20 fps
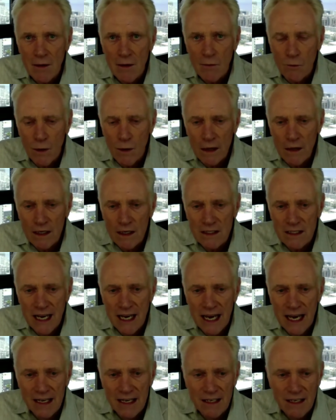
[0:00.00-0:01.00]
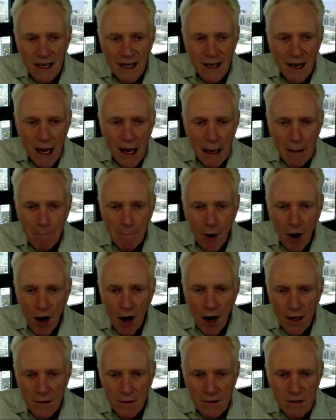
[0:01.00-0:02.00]
real estate, and
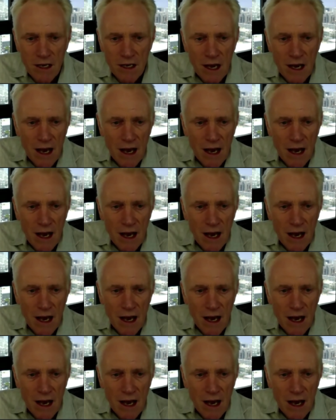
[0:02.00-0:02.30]
bonds.